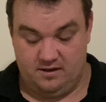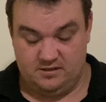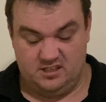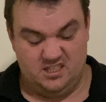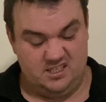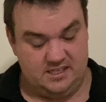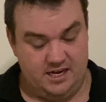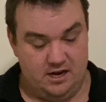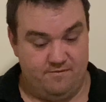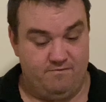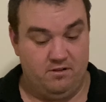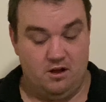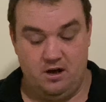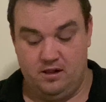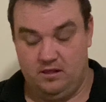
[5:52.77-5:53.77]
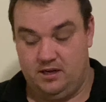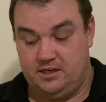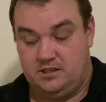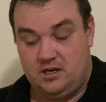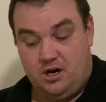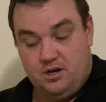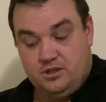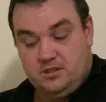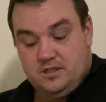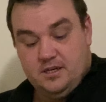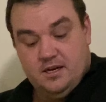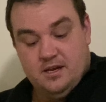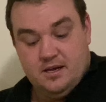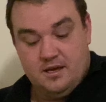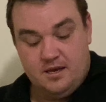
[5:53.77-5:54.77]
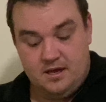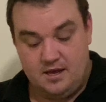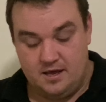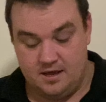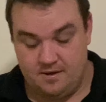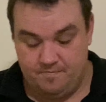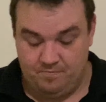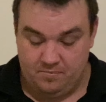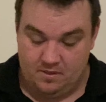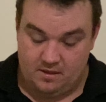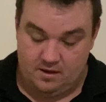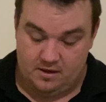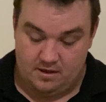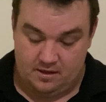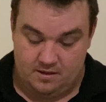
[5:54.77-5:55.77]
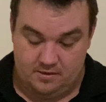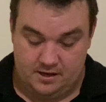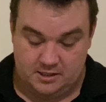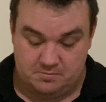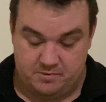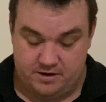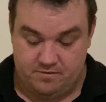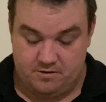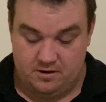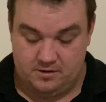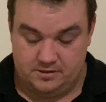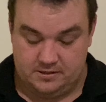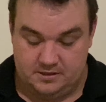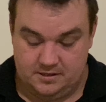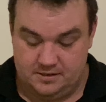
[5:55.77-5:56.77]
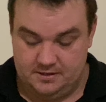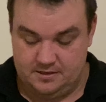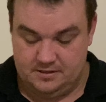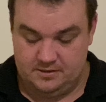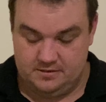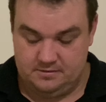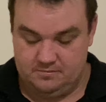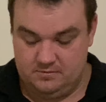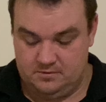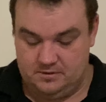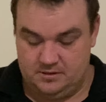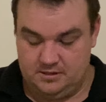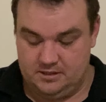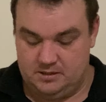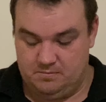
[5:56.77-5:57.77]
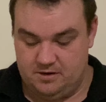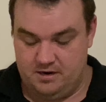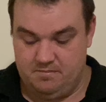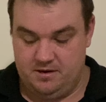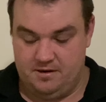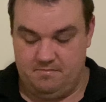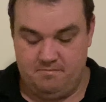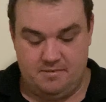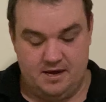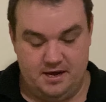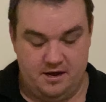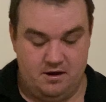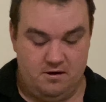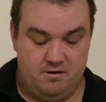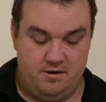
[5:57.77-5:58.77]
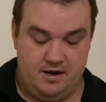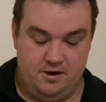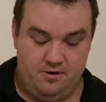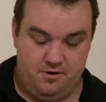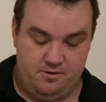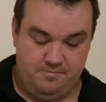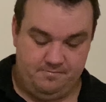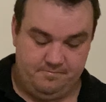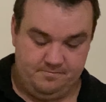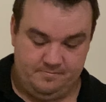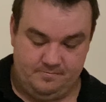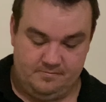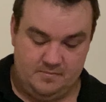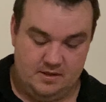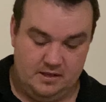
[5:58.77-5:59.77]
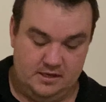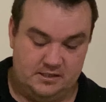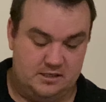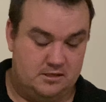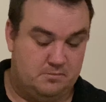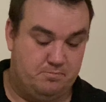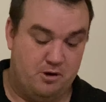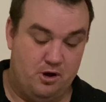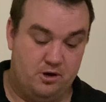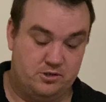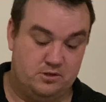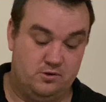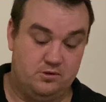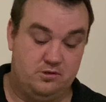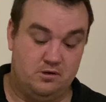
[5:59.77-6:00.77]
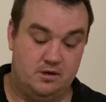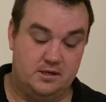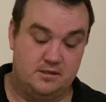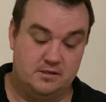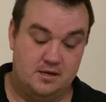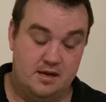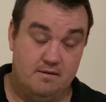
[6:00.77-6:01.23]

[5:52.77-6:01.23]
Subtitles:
As you see, I've lightly toasted these bread rolls. Spread a bit of mayo around on them. This is personal choice.